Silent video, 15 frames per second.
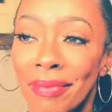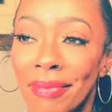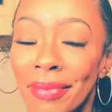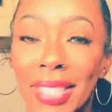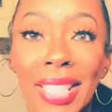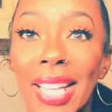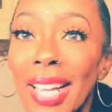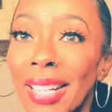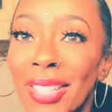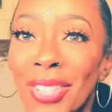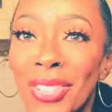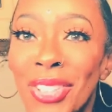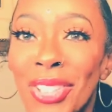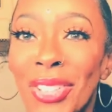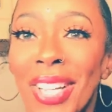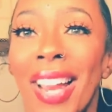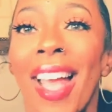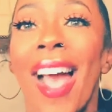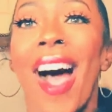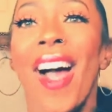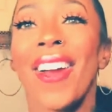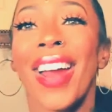Yeah, don't do it.
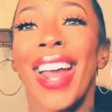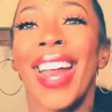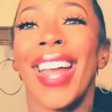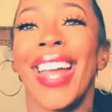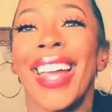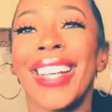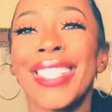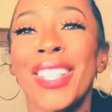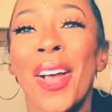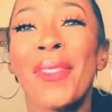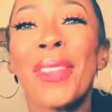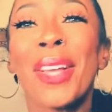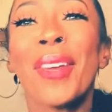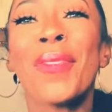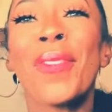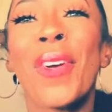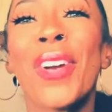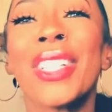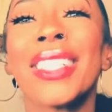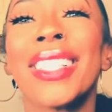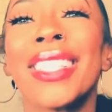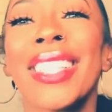All right, so I'm looking
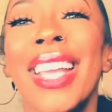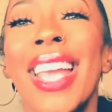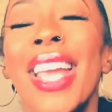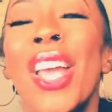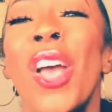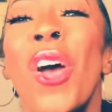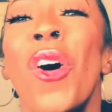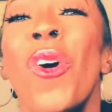forward to seeing